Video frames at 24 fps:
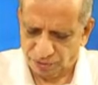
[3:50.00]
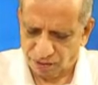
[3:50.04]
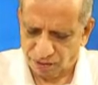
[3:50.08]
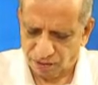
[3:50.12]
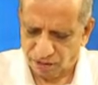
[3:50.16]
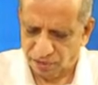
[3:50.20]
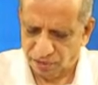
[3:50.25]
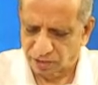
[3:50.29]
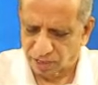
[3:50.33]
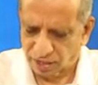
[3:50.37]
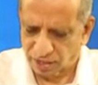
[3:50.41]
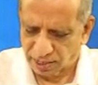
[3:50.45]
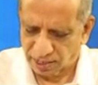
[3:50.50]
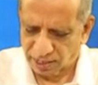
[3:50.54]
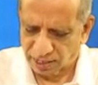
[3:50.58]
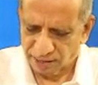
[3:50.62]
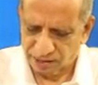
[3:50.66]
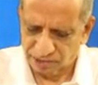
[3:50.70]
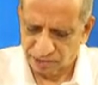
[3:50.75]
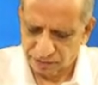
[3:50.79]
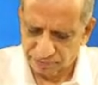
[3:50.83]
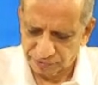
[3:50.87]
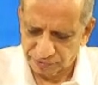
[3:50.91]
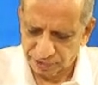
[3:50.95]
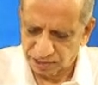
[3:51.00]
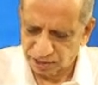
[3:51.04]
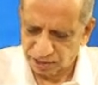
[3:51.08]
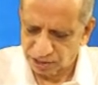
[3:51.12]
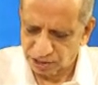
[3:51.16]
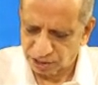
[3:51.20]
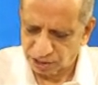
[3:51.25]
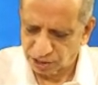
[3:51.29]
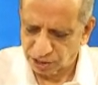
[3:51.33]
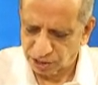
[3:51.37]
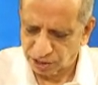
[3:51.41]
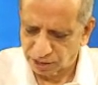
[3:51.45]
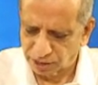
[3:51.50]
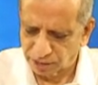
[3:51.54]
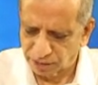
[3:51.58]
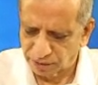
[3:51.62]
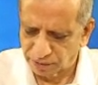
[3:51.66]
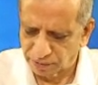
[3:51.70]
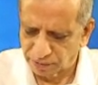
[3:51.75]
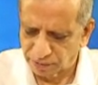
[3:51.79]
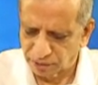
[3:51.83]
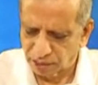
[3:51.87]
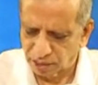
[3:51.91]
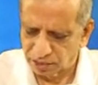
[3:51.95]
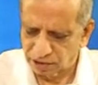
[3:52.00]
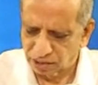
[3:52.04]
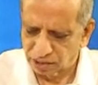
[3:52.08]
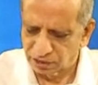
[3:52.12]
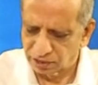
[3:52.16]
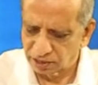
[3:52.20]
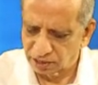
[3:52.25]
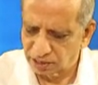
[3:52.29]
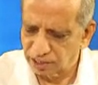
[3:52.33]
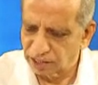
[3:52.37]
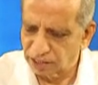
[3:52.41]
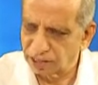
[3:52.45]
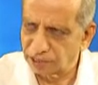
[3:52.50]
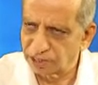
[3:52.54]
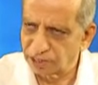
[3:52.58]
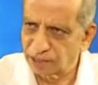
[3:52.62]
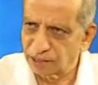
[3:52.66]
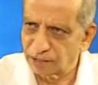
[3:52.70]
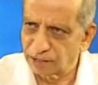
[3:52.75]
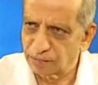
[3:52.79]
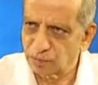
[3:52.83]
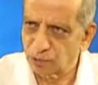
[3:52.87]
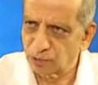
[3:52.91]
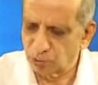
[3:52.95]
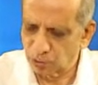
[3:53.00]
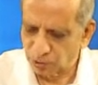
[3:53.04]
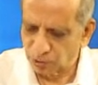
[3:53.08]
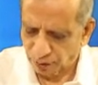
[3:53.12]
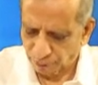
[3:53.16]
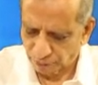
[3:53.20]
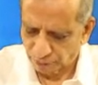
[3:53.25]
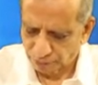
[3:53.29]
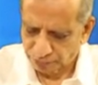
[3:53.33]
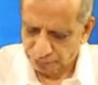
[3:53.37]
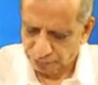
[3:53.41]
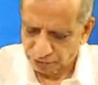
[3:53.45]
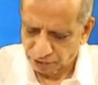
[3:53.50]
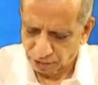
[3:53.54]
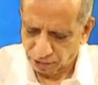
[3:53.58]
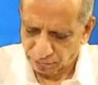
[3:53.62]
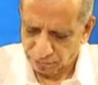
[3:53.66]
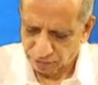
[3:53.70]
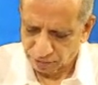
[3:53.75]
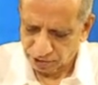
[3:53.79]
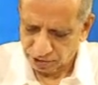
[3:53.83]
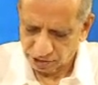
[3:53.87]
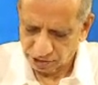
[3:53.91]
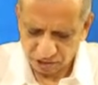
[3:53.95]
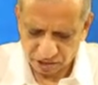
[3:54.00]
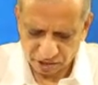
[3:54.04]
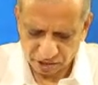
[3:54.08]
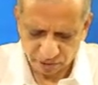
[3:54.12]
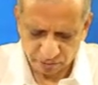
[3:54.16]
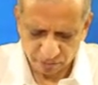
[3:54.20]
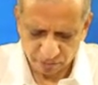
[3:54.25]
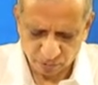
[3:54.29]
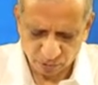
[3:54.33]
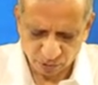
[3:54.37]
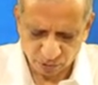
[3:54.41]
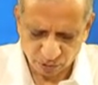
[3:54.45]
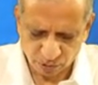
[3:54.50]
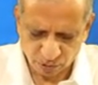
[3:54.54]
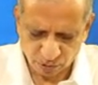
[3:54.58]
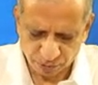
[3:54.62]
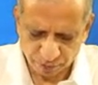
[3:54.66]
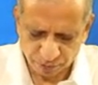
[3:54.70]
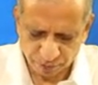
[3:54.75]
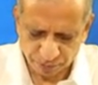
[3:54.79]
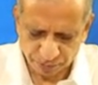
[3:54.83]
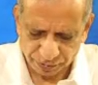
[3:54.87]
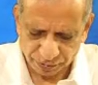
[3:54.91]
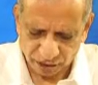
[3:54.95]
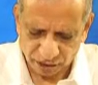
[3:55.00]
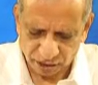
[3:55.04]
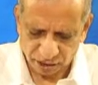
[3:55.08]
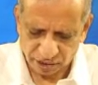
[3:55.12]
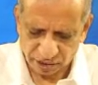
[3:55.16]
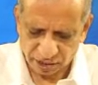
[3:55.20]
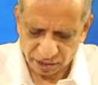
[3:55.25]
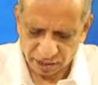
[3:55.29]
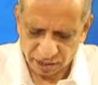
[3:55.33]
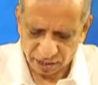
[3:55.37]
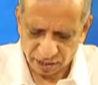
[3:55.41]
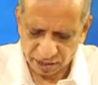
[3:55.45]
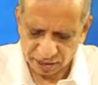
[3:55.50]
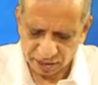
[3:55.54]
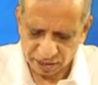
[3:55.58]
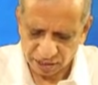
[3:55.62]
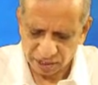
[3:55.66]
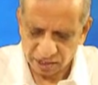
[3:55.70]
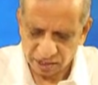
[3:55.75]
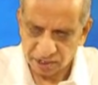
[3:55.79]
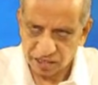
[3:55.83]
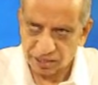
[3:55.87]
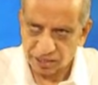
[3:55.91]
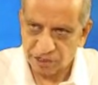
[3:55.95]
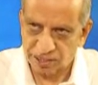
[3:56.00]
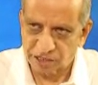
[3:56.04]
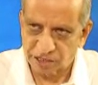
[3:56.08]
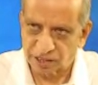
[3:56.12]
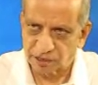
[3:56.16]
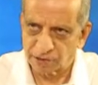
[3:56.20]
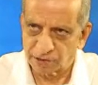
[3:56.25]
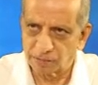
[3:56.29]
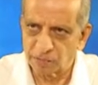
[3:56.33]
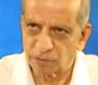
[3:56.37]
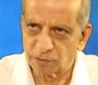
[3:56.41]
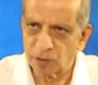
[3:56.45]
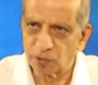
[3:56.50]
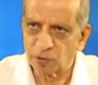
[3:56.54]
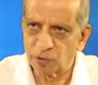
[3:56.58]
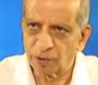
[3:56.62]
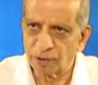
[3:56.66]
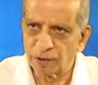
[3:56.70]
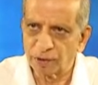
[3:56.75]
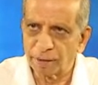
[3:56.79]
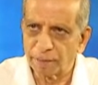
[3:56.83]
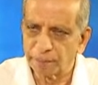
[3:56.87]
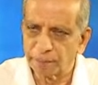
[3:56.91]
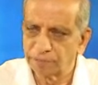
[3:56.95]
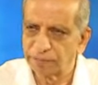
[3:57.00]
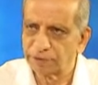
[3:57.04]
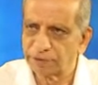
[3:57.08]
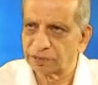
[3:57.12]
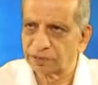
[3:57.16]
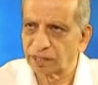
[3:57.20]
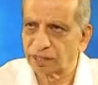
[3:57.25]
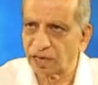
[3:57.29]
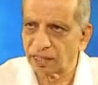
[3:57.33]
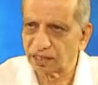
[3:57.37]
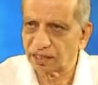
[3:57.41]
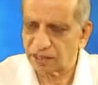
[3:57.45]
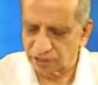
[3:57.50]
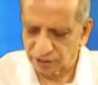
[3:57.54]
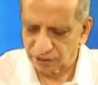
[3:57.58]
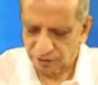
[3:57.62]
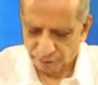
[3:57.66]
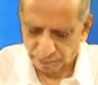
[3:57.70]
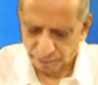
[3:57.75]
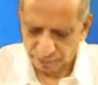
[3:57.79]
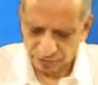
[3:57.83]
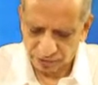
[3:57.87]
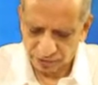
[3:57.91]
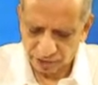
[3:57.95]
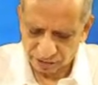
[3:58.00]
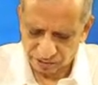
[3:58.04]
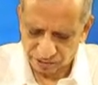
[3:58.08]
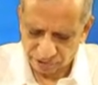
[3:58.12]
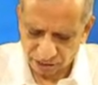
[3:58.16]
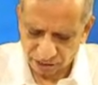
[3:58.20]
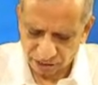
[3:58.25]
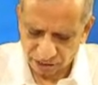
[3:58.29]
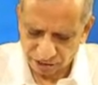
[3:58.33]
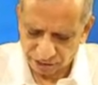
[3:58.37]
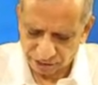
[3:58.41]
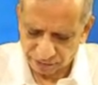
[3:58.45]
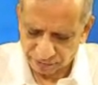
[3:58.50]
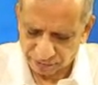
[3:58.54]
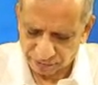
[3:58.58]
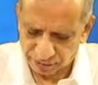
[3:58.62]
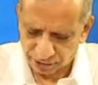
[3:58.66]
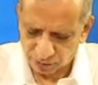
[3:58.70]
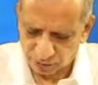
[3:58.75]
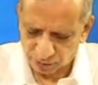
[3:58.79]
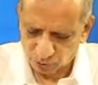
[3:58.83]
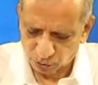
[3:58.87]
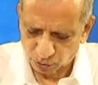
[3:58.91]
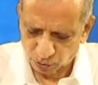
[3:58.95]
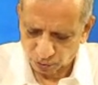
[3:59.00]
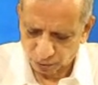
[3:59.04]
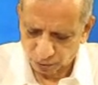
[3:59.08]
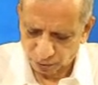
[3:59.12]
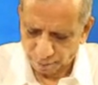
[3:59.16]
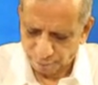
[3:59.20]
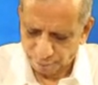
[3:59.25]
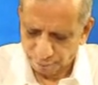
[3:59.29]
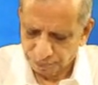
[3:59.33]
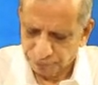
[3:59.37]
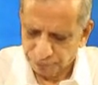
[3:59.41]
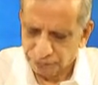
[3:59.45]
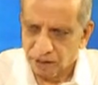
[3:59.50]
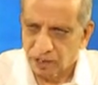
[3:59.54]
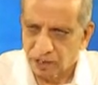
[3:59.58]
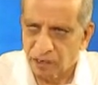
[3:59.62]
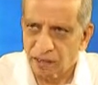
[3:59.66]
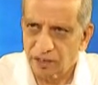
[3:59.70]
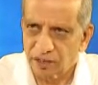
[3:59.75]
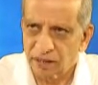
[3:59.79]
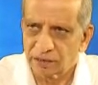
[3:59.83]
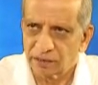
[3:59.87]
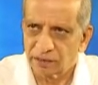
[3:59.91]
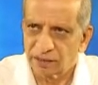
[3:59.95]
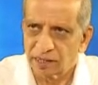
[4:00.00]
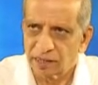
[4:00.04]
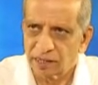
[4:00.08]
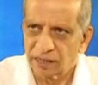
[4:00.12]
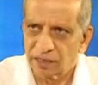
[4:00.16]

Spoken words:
the classification of authoritarian mode, the mystical mode, and the rationalistic mode besides the scientific mode. The